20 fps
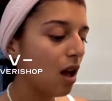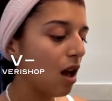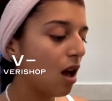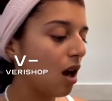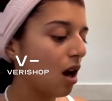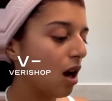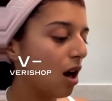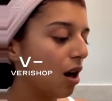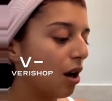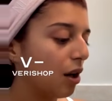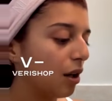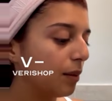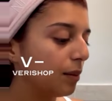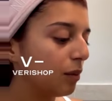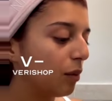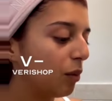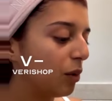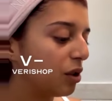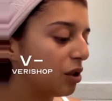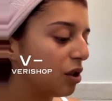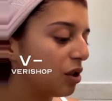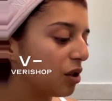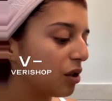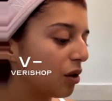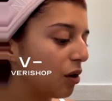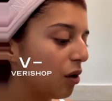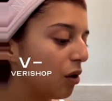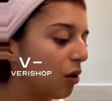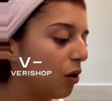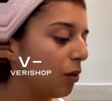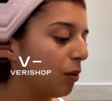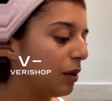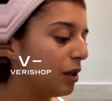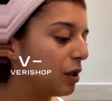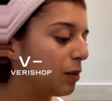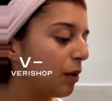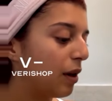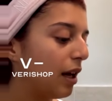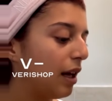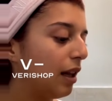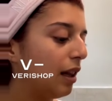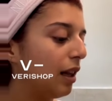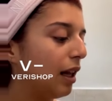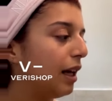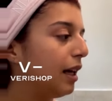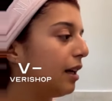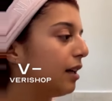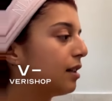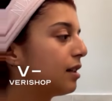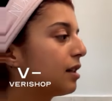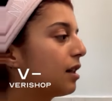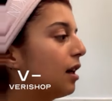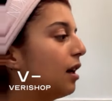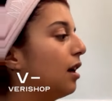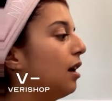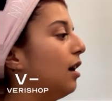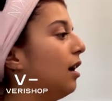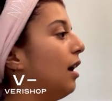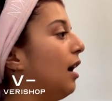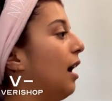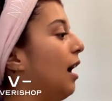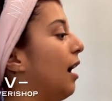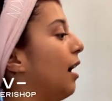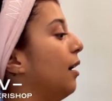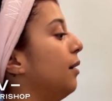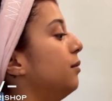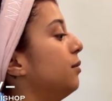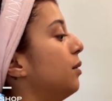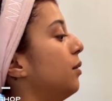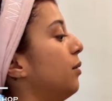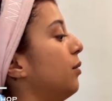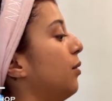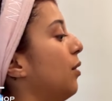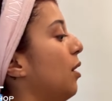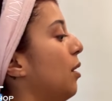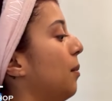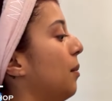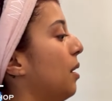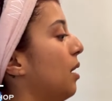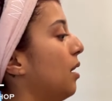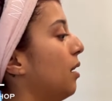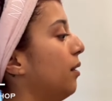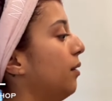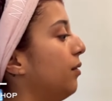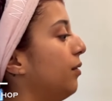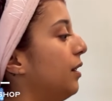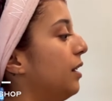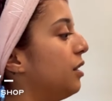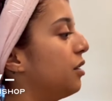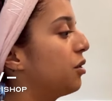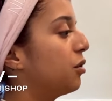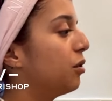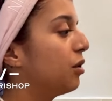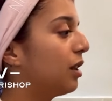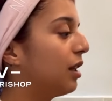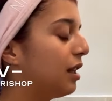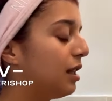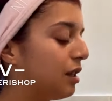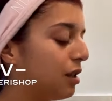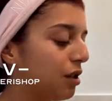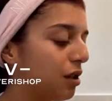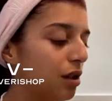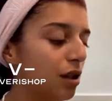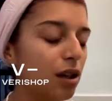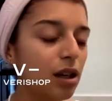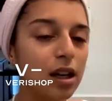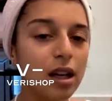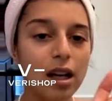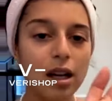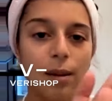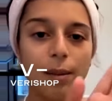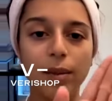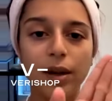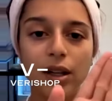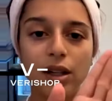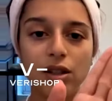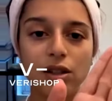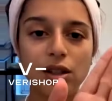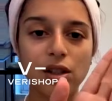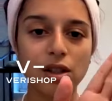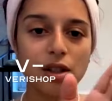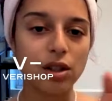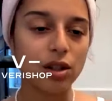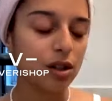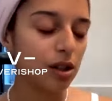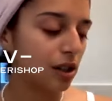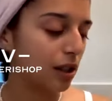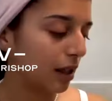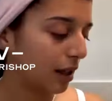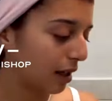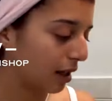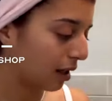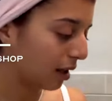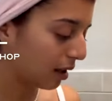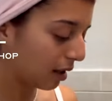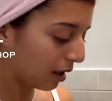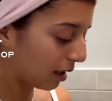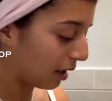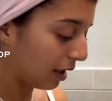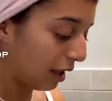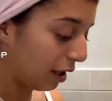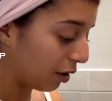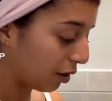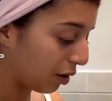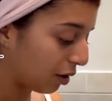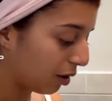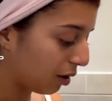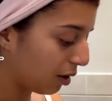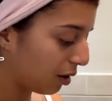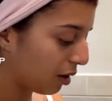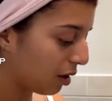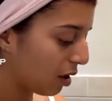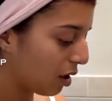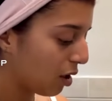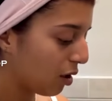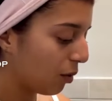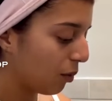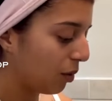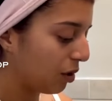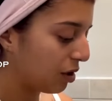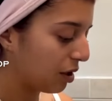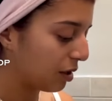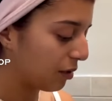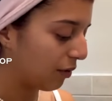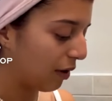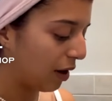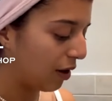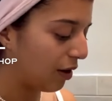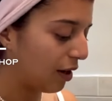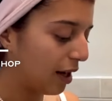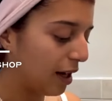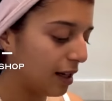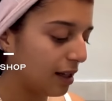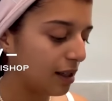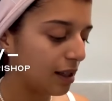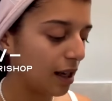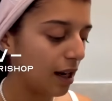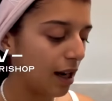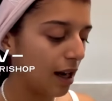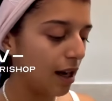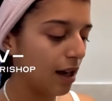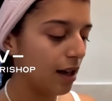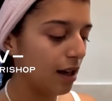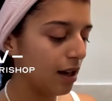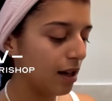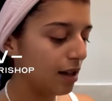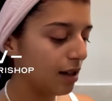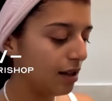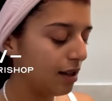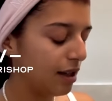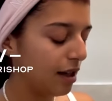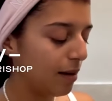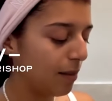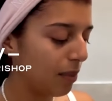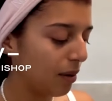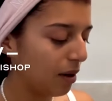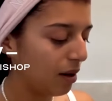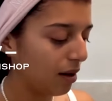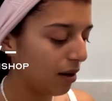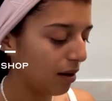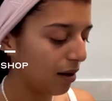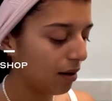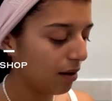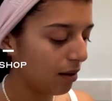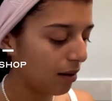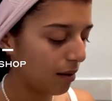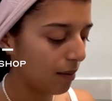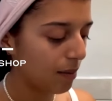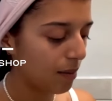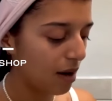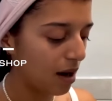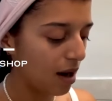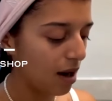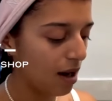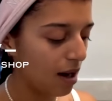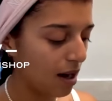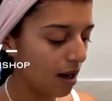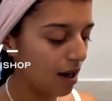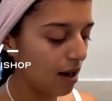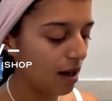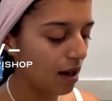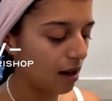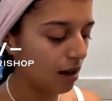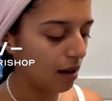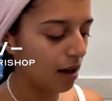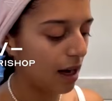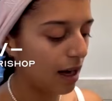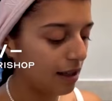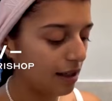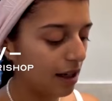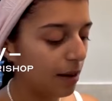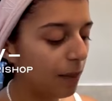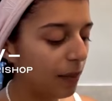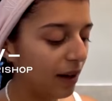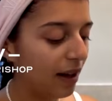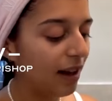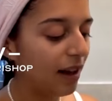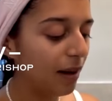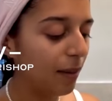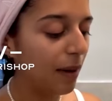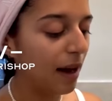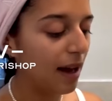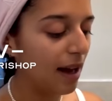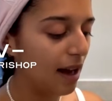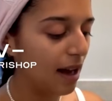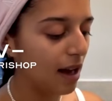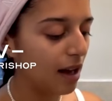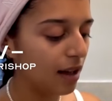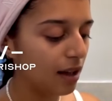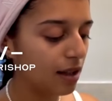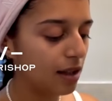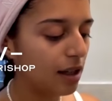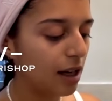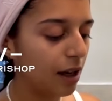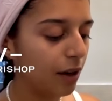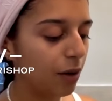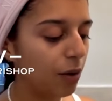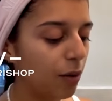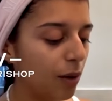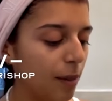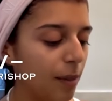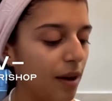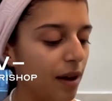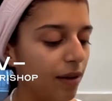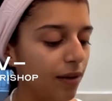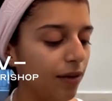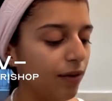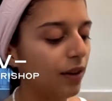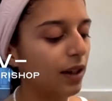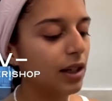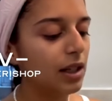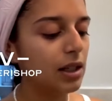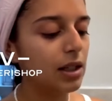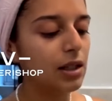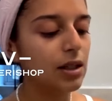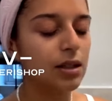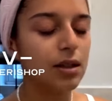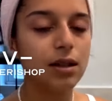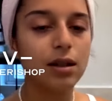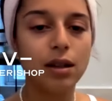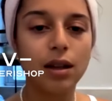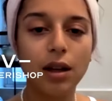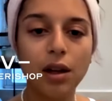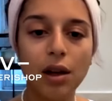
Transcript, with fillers: um which is always what i like to have from a facial cleanser but it just looks like clear which is very nice and i dampen my i dampen it in my hand i don't want my face